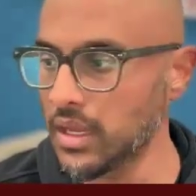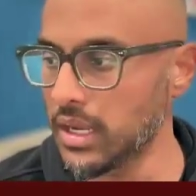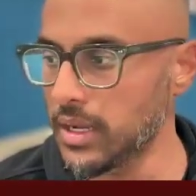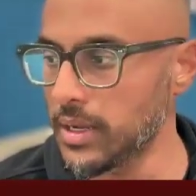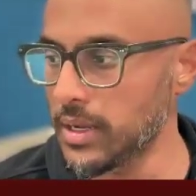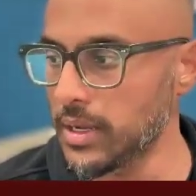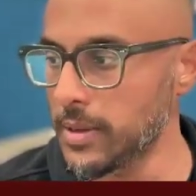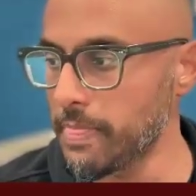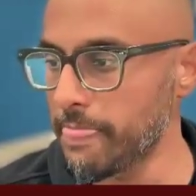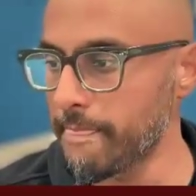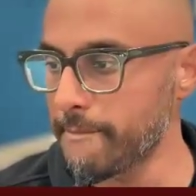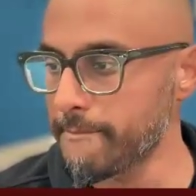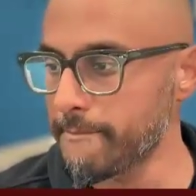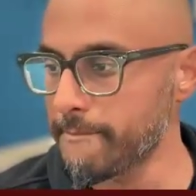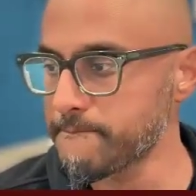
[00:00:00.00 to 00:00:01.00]
Um,
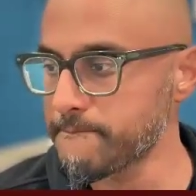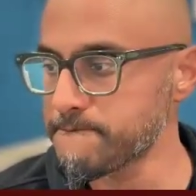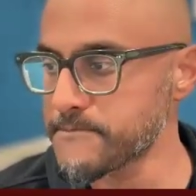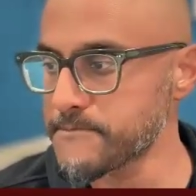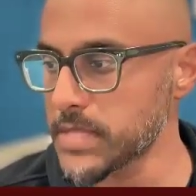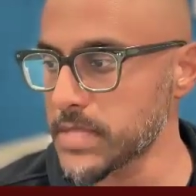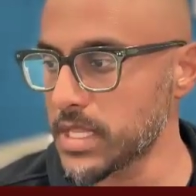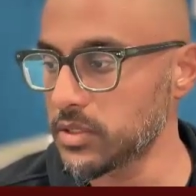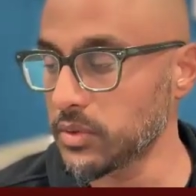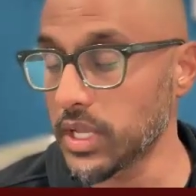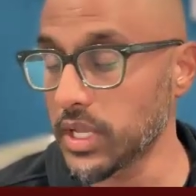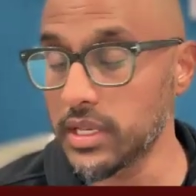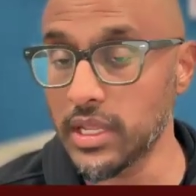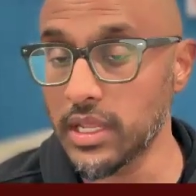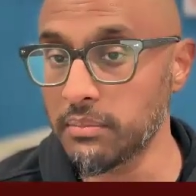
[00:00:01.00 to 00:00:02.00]
so
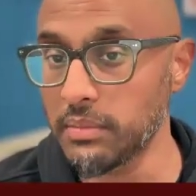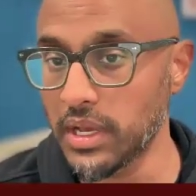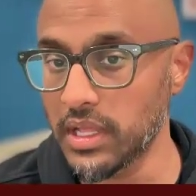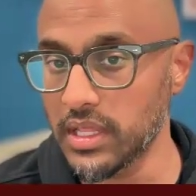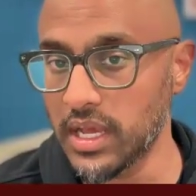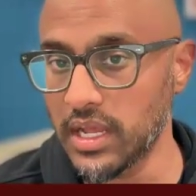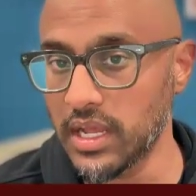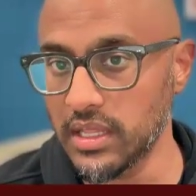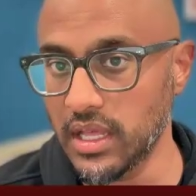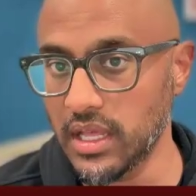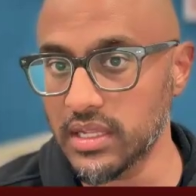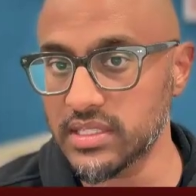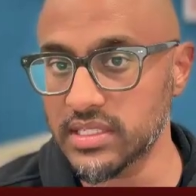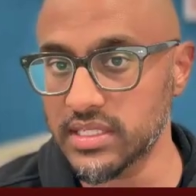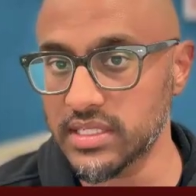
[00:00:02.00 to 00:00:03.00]
again, yeah, a
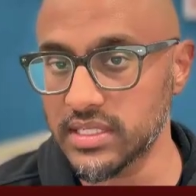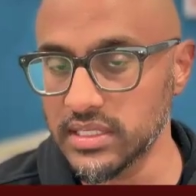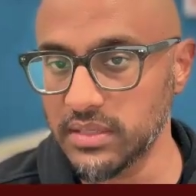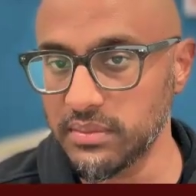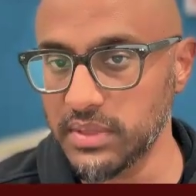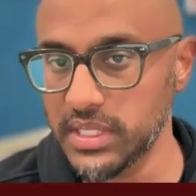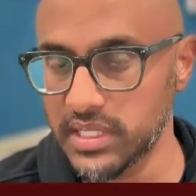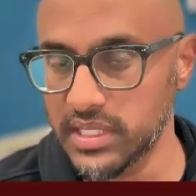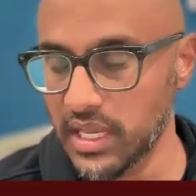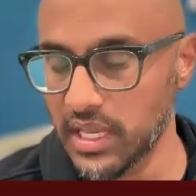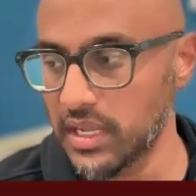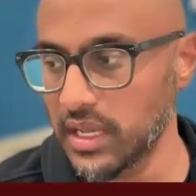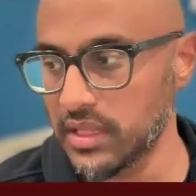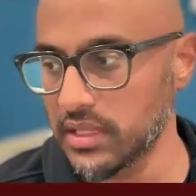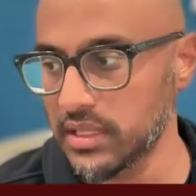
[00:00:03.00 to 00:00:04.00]
lot still to be
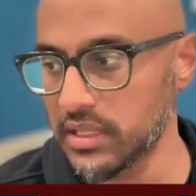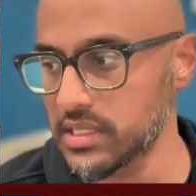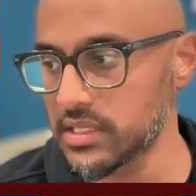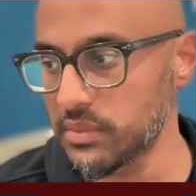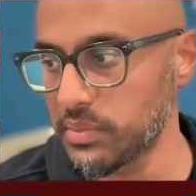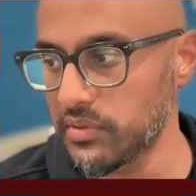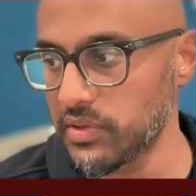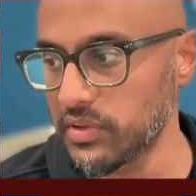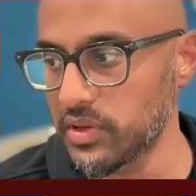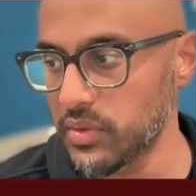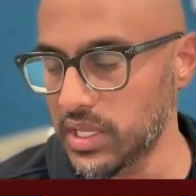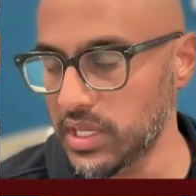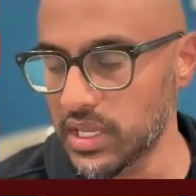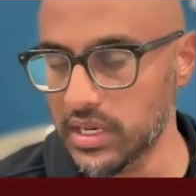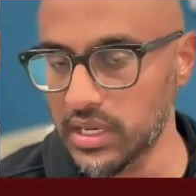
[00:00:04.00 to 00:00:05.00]
said. I think this is a pivotal
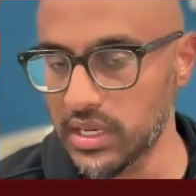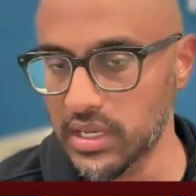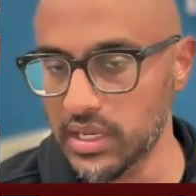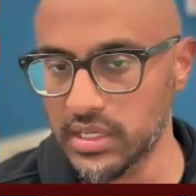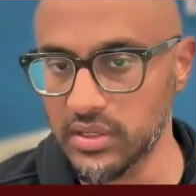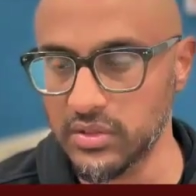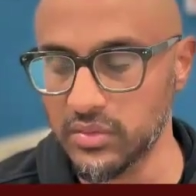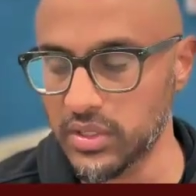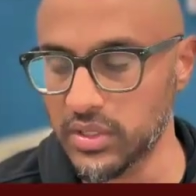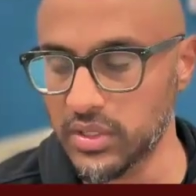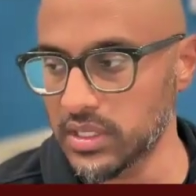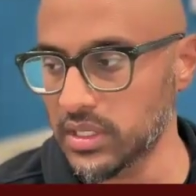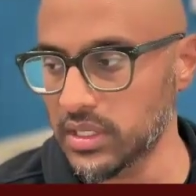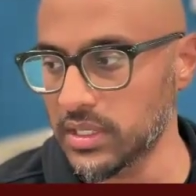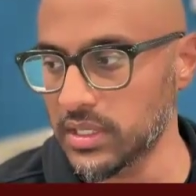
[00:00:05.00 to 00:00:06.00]
weekend. I do want
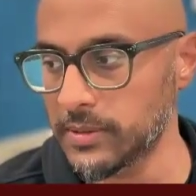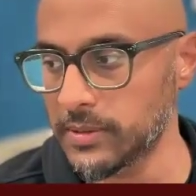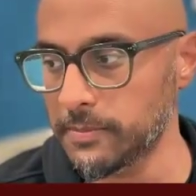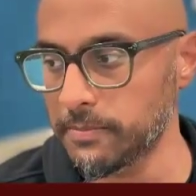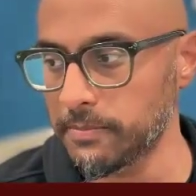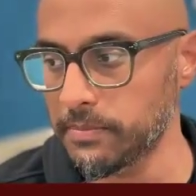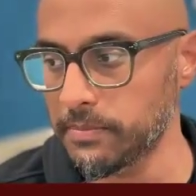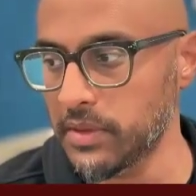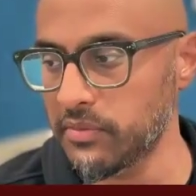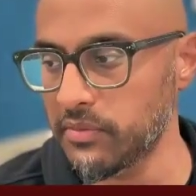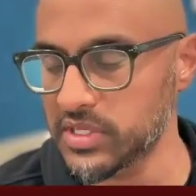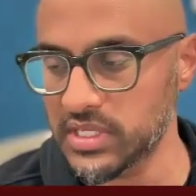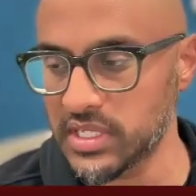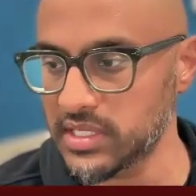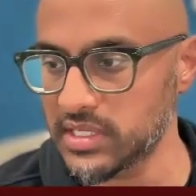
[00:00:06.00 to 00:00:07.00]
to
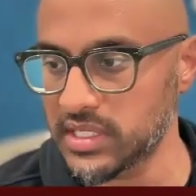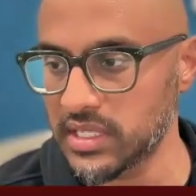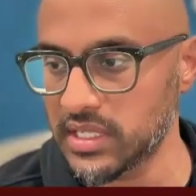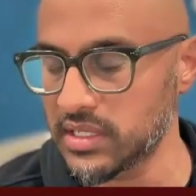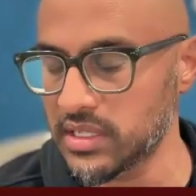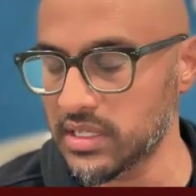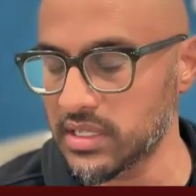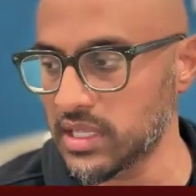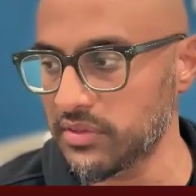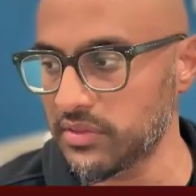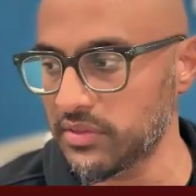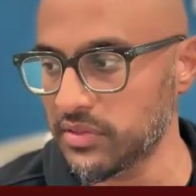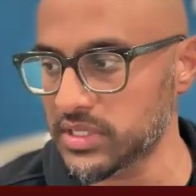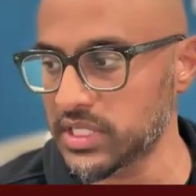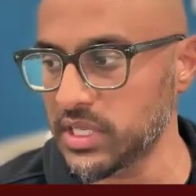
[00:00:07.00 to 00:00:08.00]
emphasize that there's a
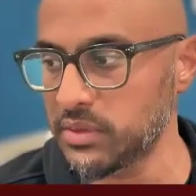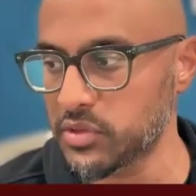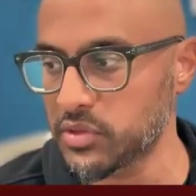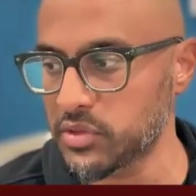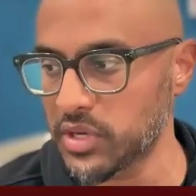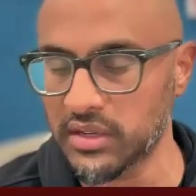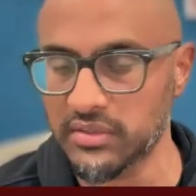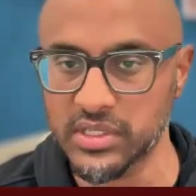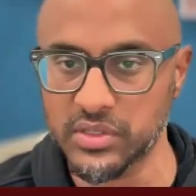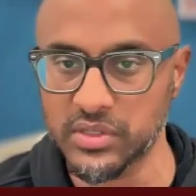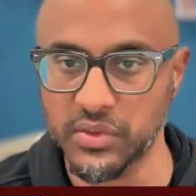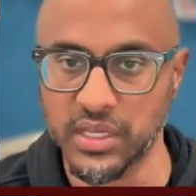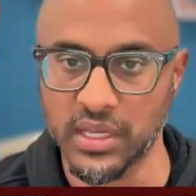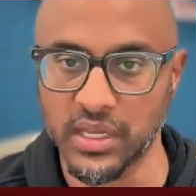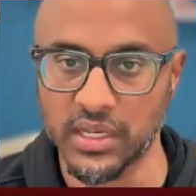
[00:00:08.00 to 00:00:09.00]
lot for us to keep track of this
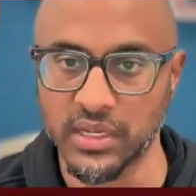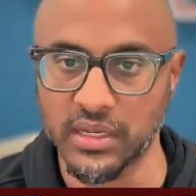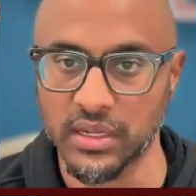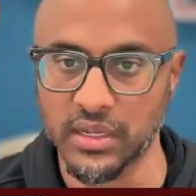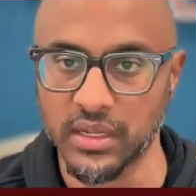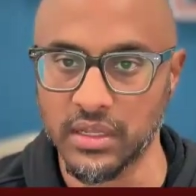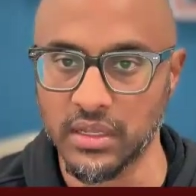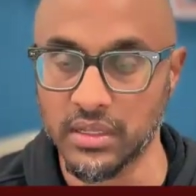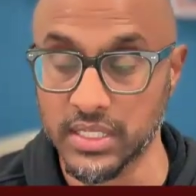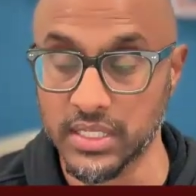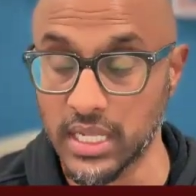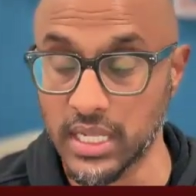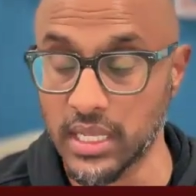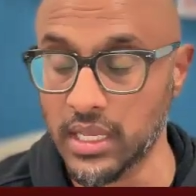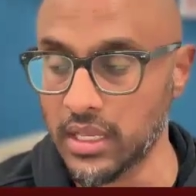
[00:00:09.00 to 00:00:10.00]
weekend and
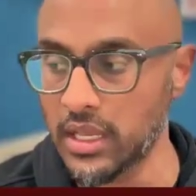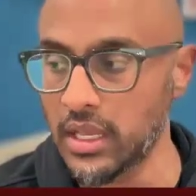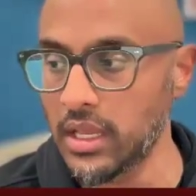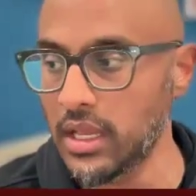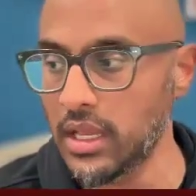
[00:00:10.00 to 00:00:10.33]
today.